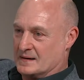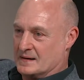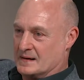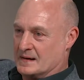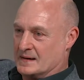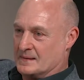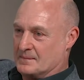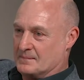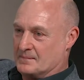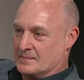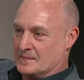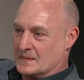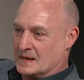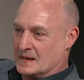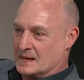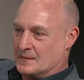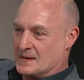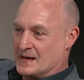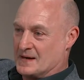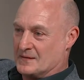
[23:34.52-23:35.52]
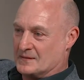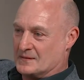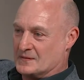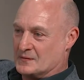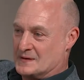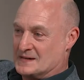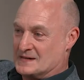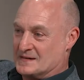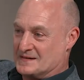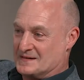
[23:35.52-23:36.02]
about
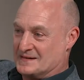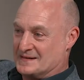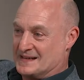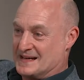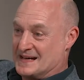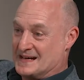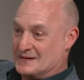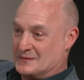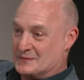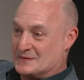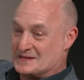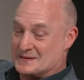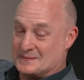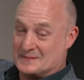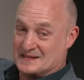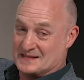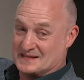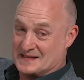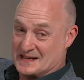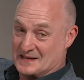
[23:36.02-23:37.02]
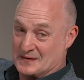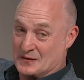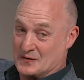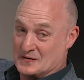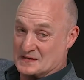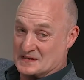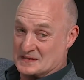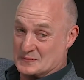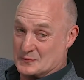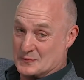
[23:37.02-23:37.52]
2038 with some of the
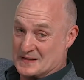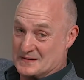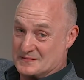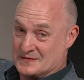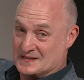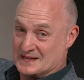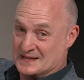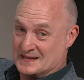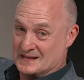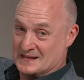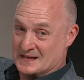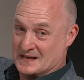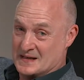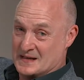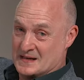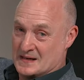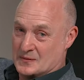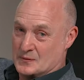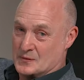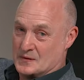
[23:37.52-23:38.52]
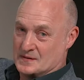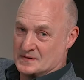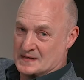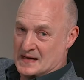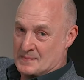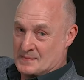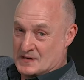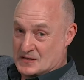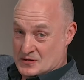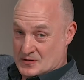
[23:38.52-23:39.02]
technologies we've seen. What
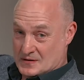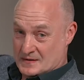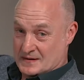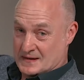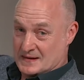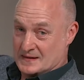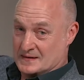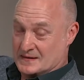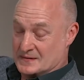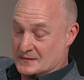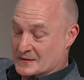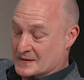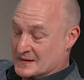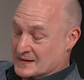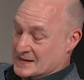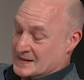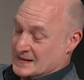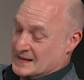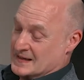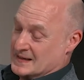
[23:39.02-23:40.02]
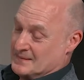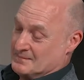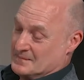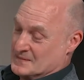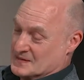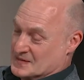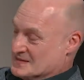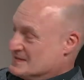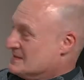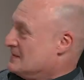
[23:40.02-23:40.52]
damage could they do?
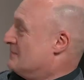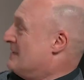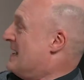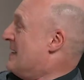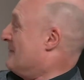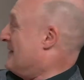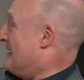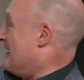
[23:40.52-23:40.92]
Just to round